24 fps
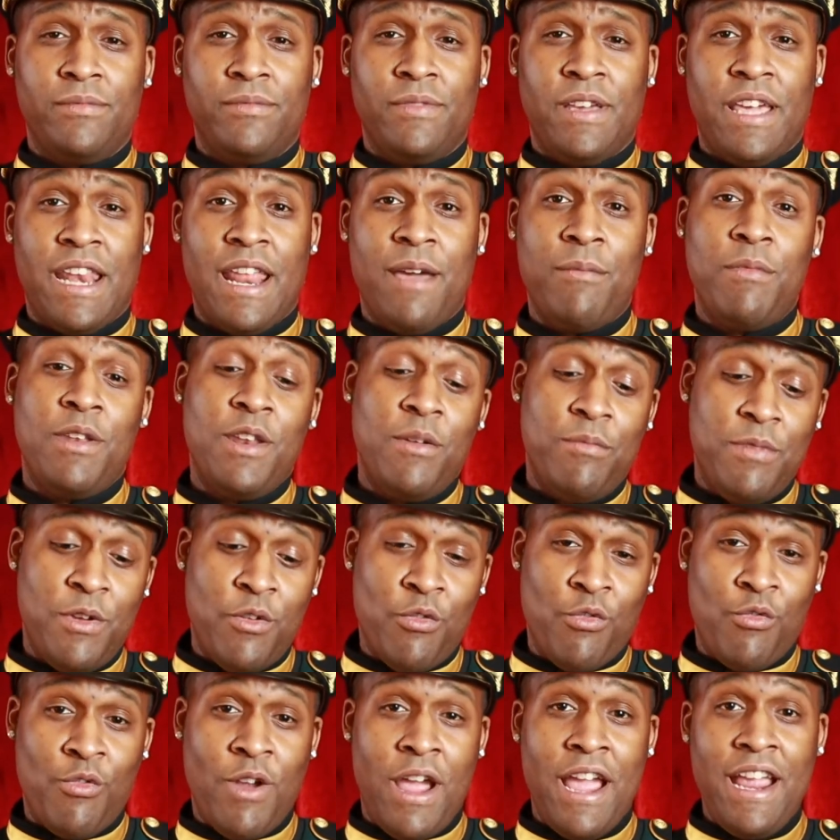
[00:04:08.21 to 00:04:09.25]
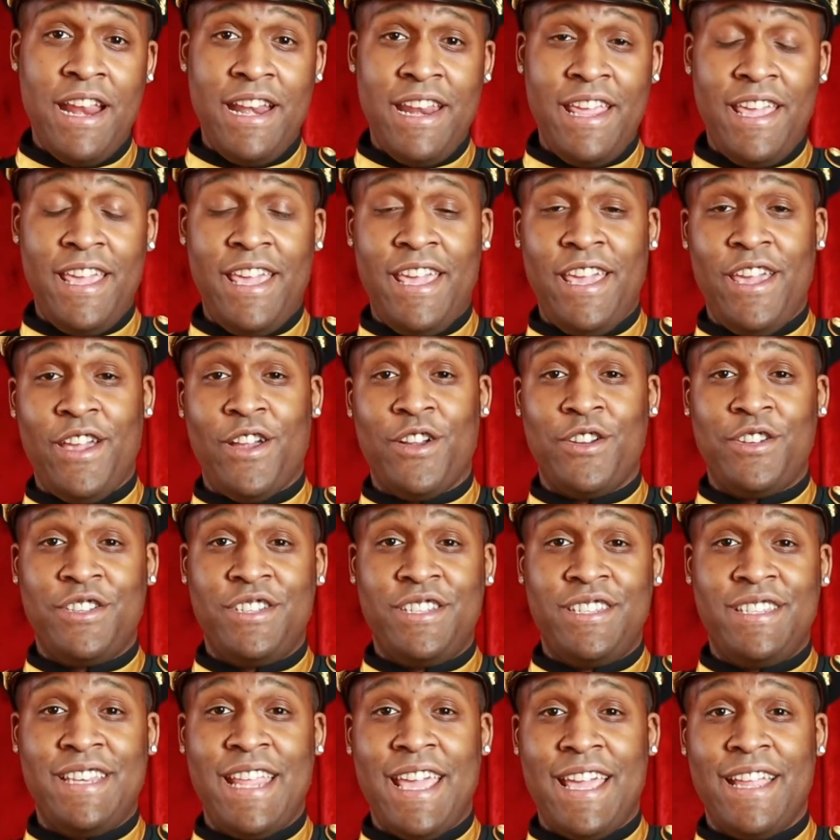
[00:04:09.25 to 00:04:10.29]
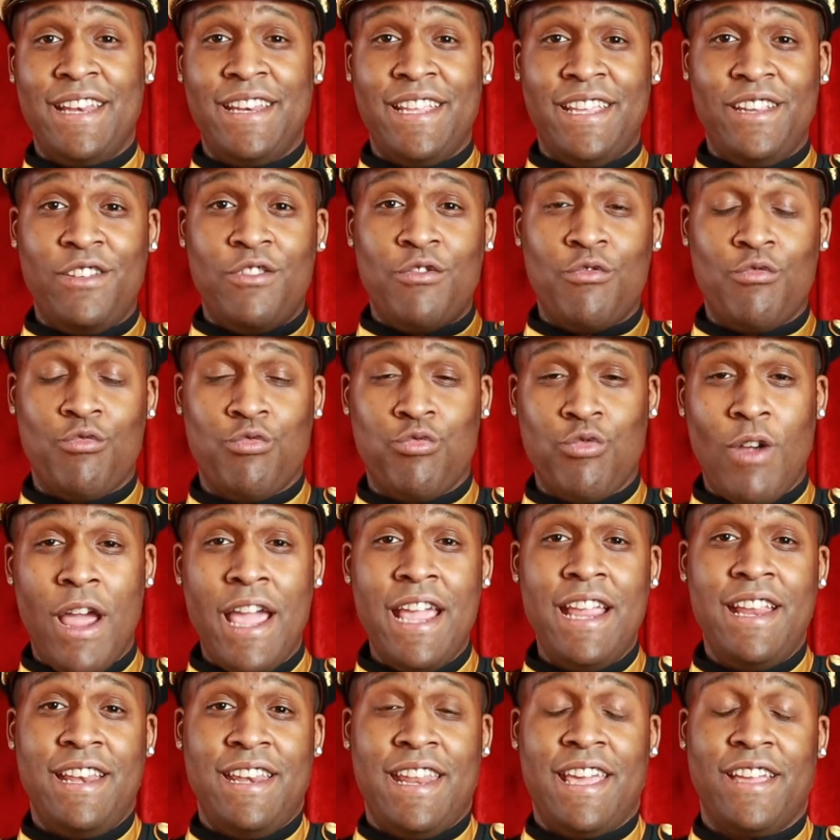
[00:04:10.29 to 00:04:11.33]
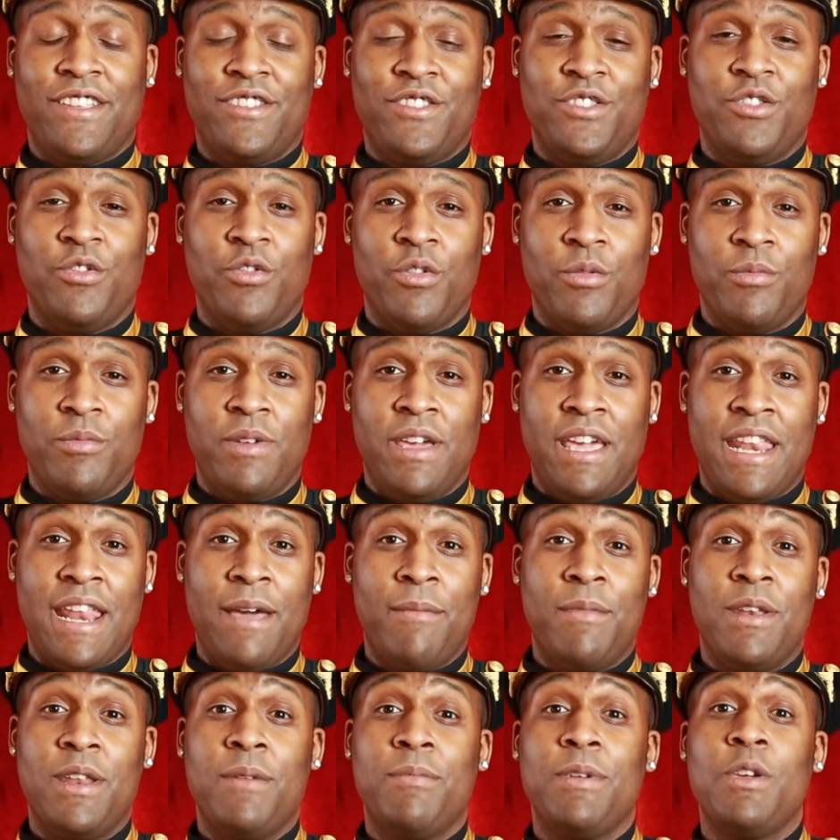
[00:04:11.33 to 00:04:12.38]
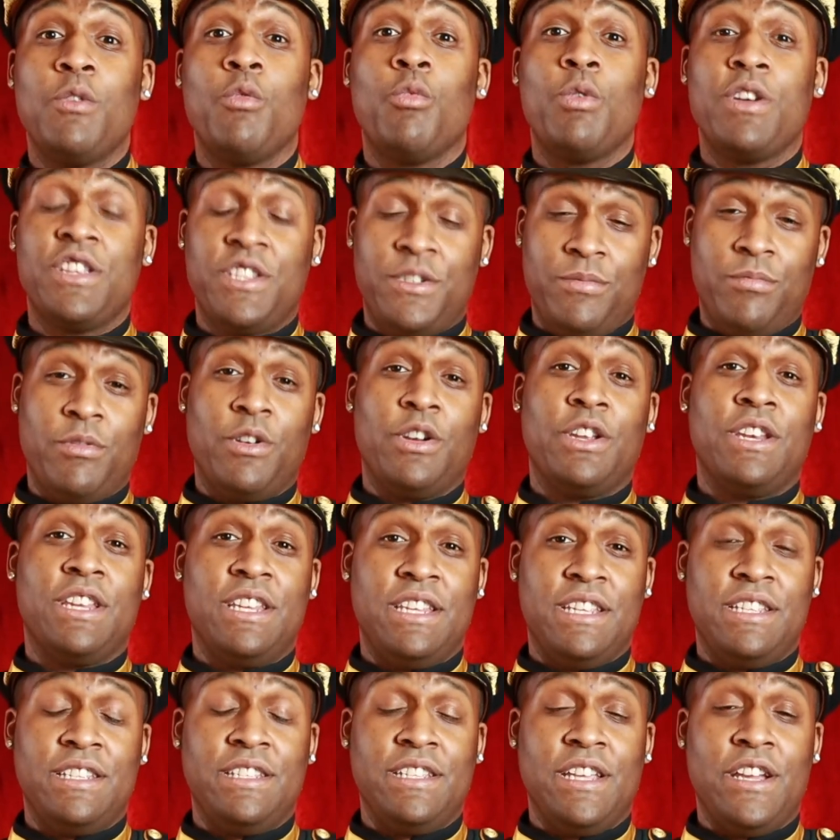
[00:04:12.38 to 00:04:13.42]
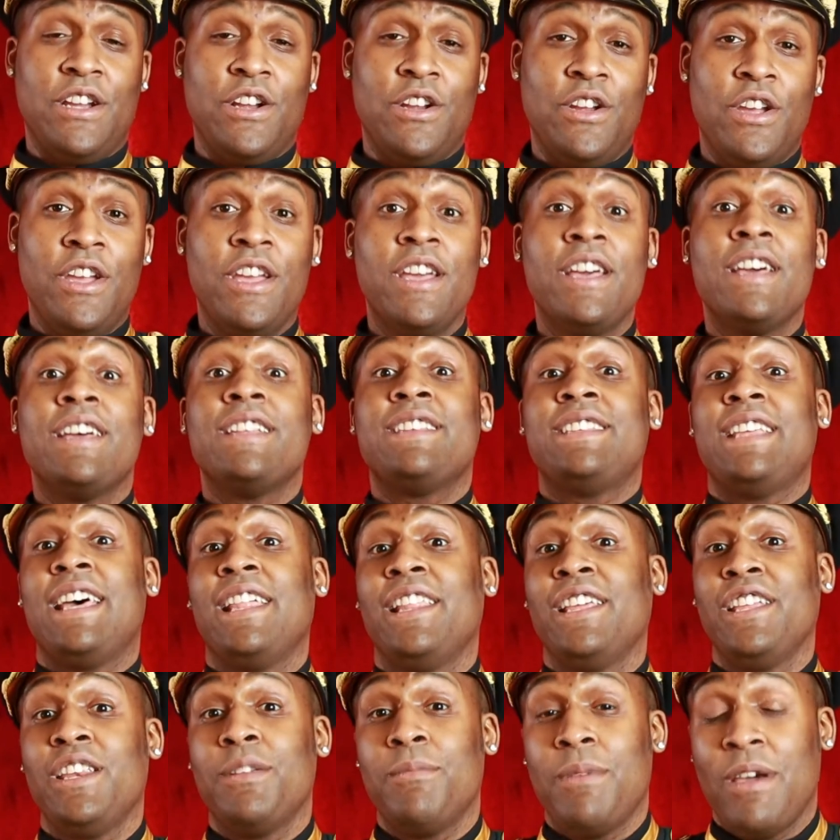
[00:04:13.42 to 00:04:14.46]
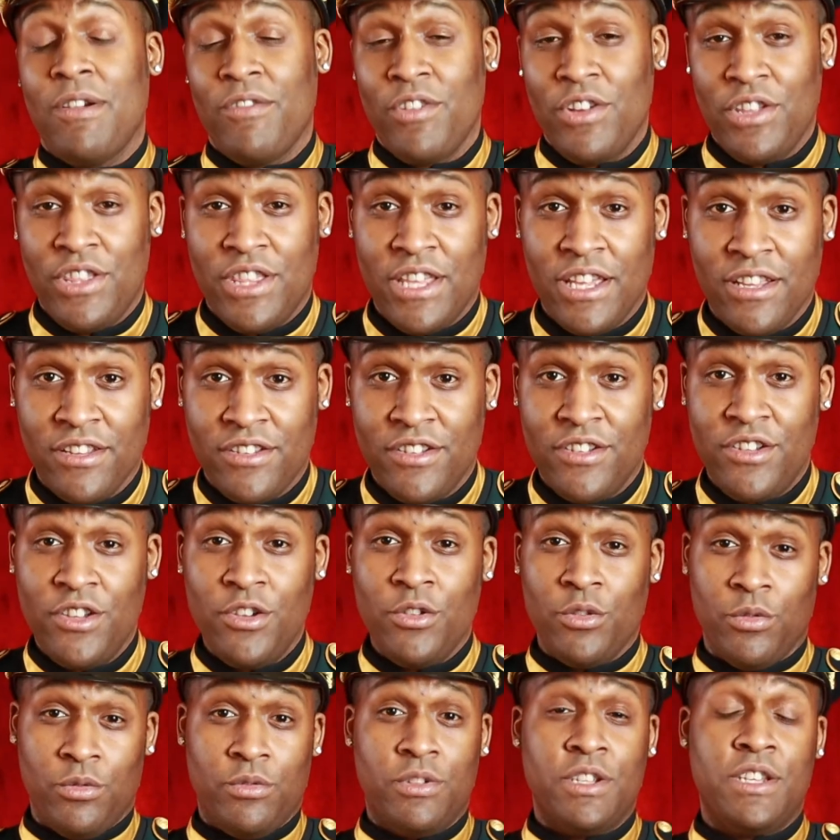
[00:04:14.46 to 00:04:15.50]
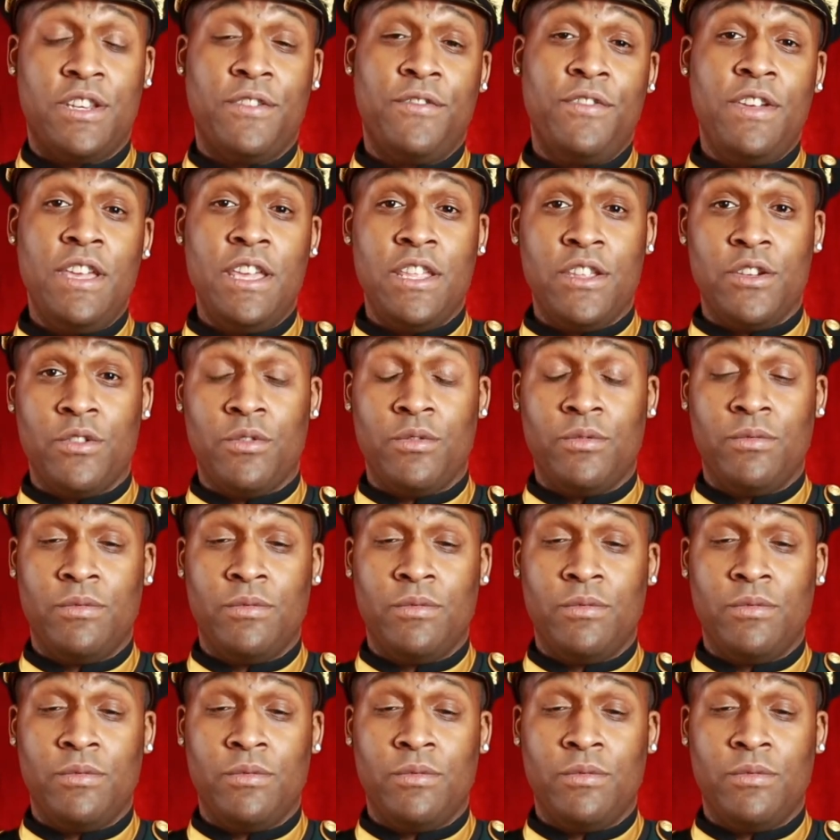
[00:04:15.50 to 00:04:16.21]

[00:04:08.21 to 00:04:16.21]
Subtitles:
and I'm going to be right here standing right next to him, and I'm going to be whispering in his ear, telling him everything to do to defeat you.